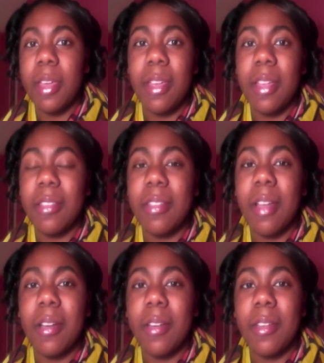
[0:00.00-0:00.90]
It's
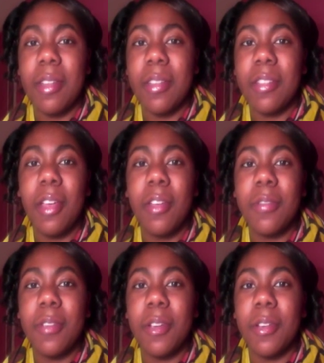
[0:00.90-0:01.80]
not gonna
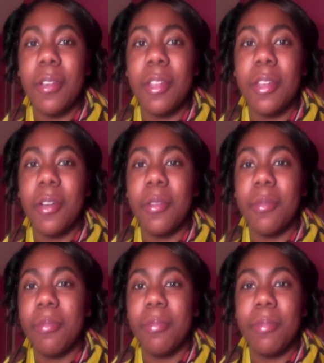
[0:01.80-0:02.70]
solve
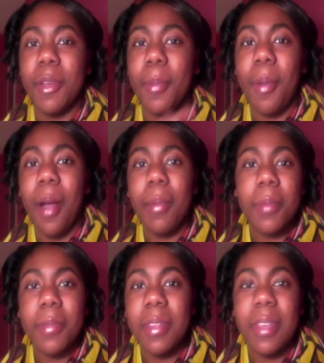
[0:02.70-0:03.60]
your
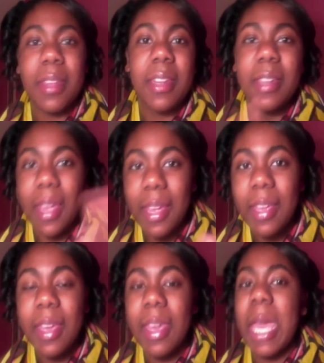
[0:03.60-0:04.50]
problems in a
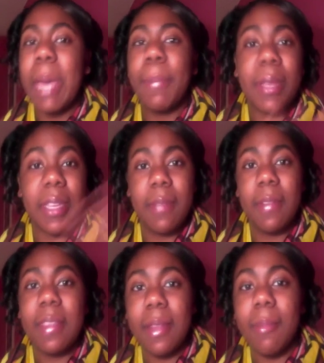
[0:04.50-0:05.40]
day, but give
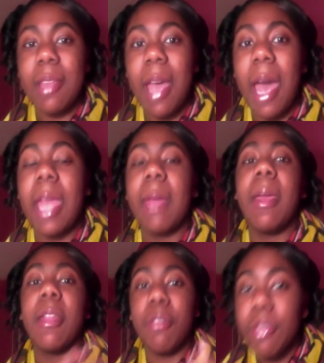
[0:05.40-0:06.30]
it some time
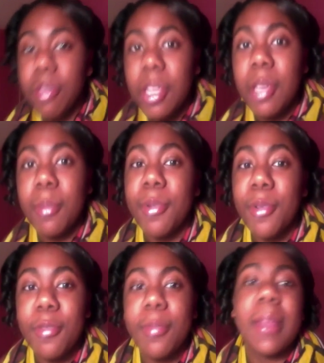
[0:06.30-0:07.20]
and you'll see
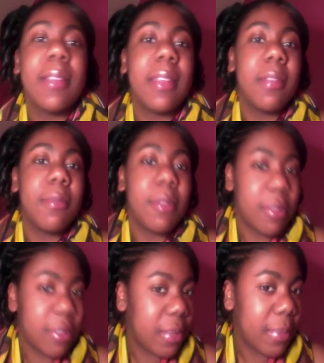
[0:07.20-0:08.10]
improvements. And if
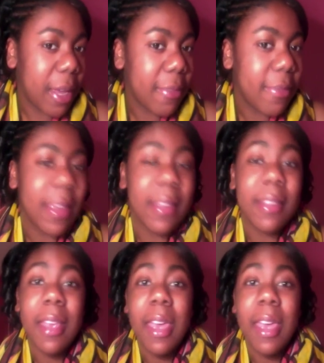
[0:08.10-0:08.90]
you see my face,